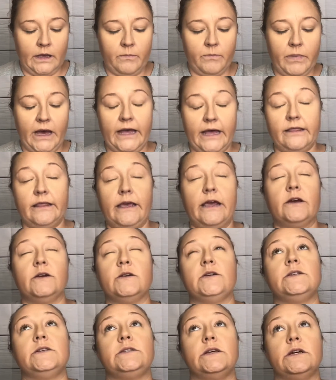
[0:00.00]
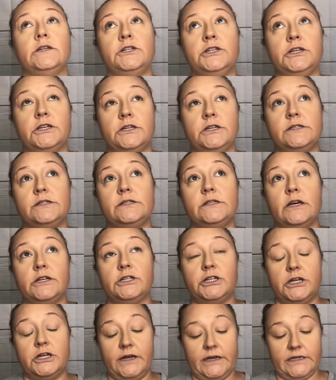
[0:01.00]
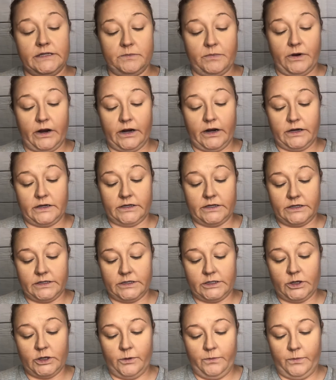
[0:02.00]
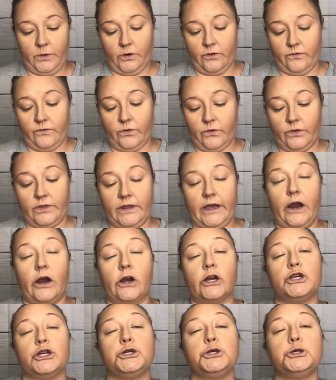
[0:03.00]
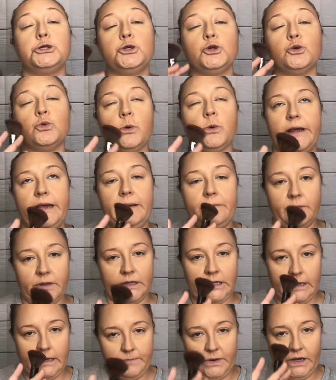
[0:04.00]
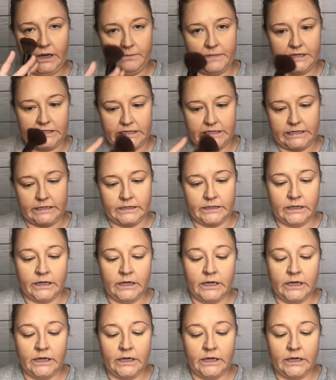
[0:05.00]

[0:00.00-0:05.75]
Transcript: But they are such a nice product. It's so beautiful. They are extremely pigmented.